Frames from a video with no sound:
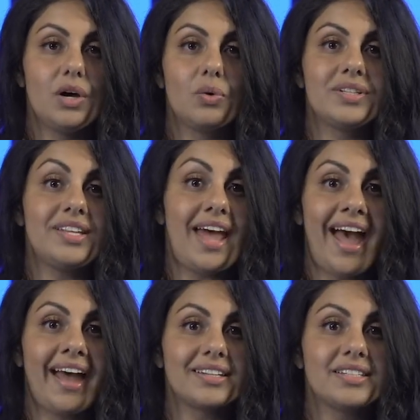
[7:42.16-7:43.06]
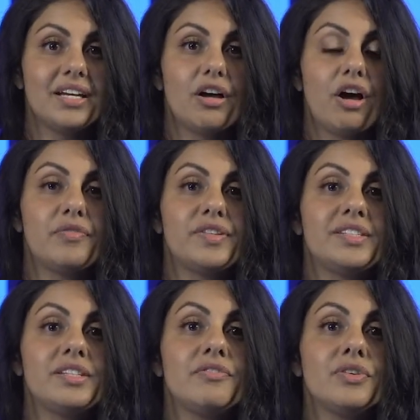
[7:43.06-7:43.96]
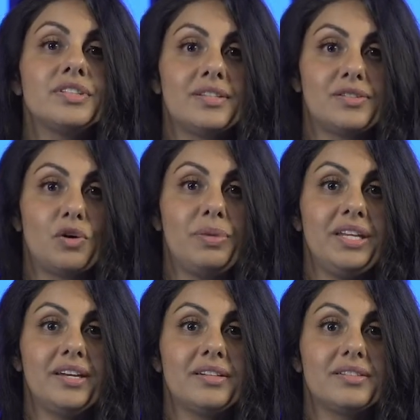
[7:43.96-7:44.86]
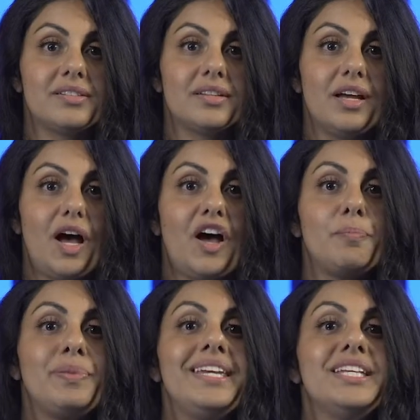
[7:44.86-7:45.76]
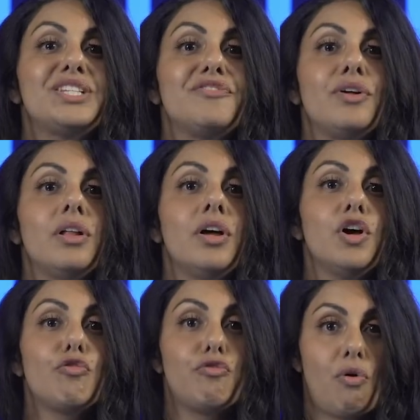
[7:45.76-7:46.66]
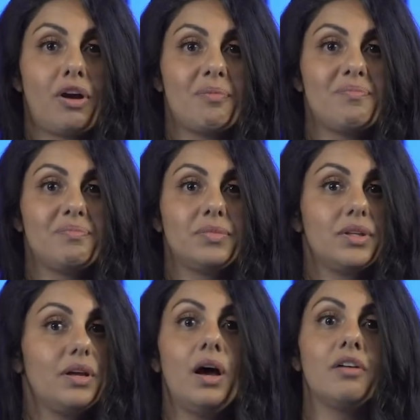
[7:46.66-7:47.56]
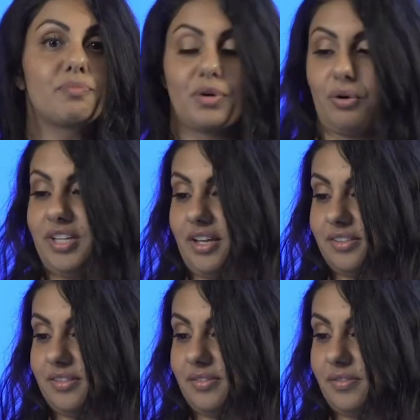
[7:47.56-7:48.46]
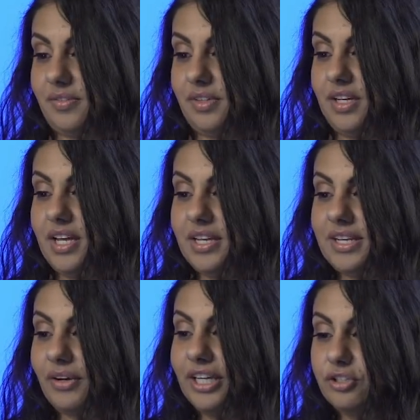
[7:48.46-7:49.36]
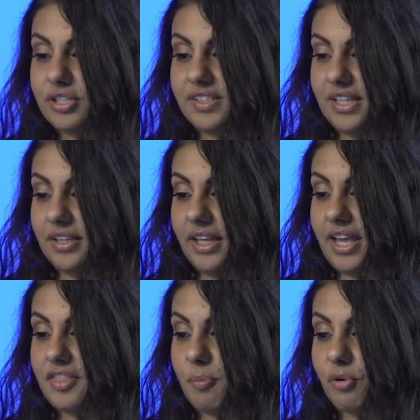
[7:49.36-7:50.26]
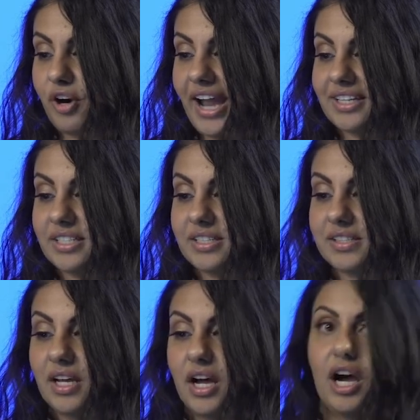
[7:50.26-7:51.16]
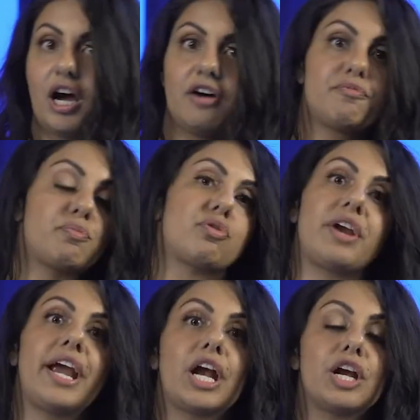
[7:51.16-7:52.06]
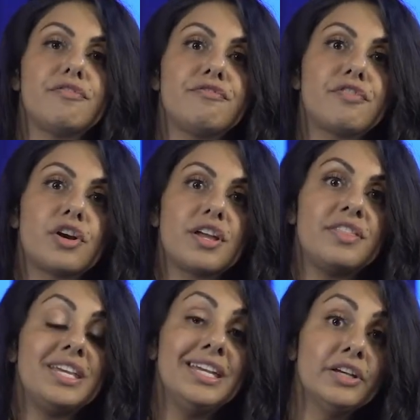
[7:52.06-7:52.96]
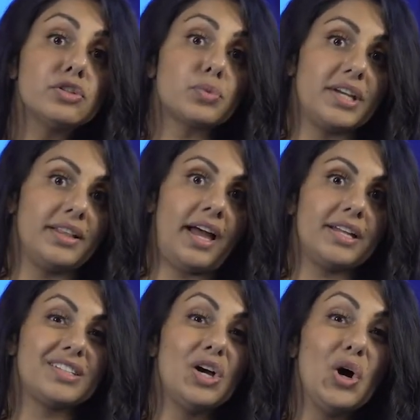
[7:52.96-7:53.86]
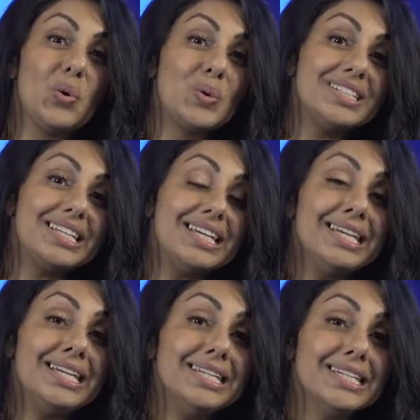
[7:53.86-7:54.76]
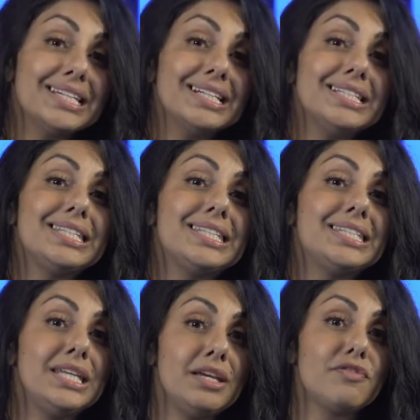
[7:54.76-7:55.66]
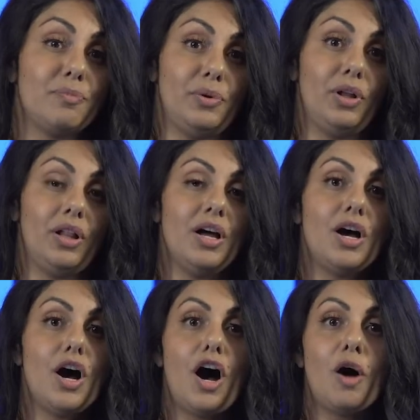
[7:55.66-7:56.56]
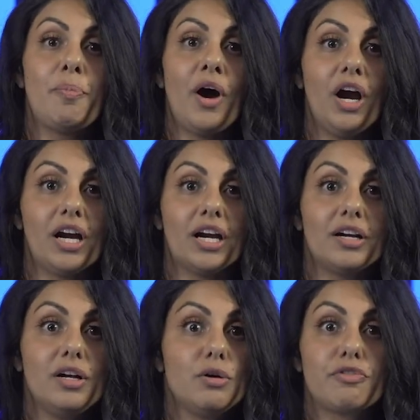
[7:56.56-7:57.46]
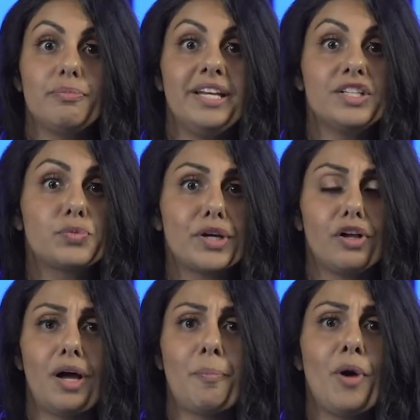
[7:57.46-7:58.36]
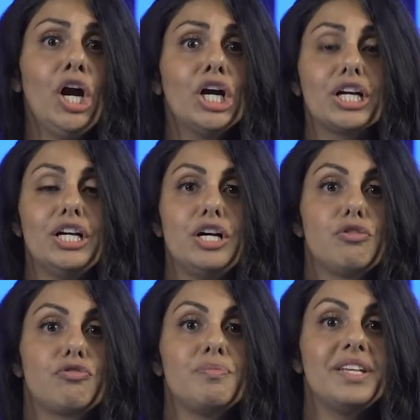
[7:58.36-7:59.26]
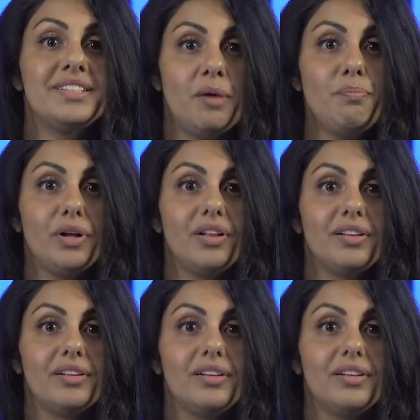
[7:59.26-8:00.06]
was an act of civil disobedience, a peaceful form of protest. Now, interestingly, the practice of prayer for the Israelites was inconceivable apart from Israel, apart from the temple.